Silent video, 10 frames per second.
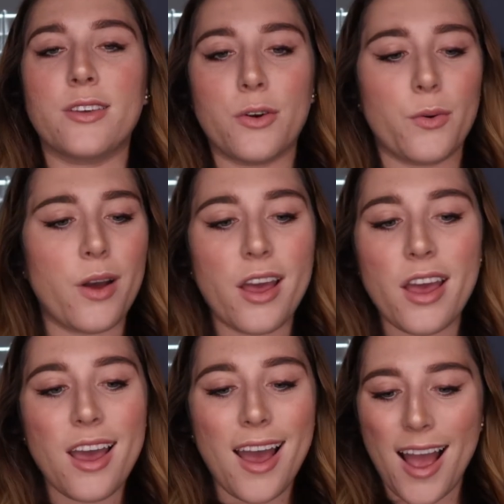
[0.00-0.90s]
So
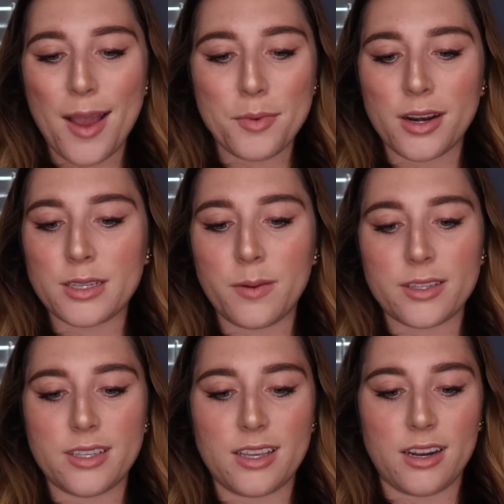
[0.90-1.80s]
I'm not
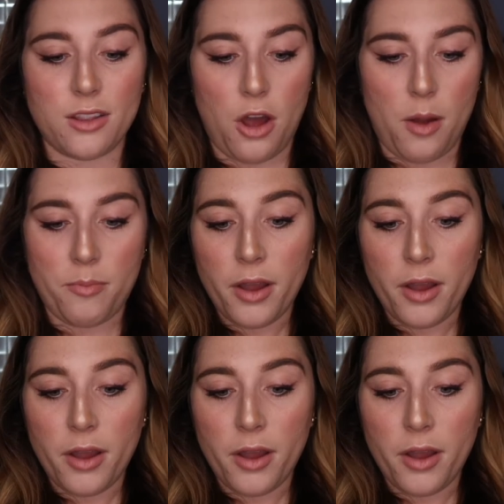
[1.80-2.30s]
expecting to get a lot,